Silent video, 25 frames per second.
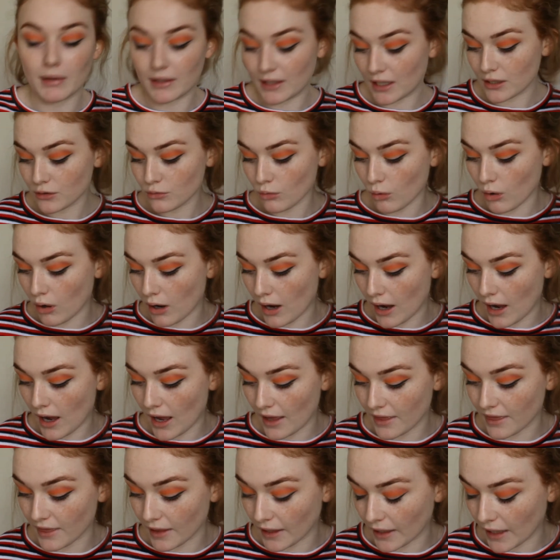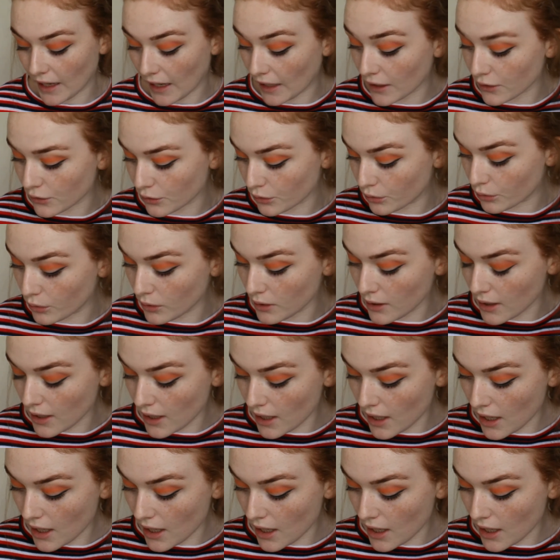and that's what I think I do.